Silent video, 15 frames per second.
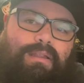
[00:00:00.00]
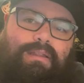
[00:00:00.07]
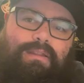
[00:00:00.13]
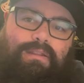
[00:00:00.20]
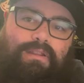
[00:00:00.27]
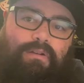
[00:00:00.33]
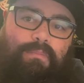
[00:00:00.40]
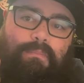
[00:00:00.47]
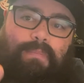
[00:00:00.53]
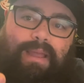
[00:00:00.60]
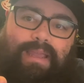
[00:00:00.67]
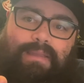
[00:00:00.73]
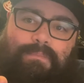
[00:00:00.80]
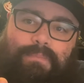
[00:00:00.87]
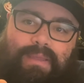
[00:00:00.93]
There
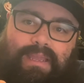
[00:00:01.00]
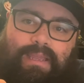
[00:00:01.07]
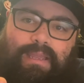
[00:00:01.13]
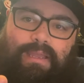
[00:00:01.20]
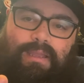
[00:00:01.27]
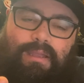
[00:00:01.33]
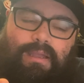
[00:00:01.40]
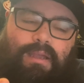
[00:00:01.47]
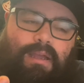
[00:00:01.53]
might be.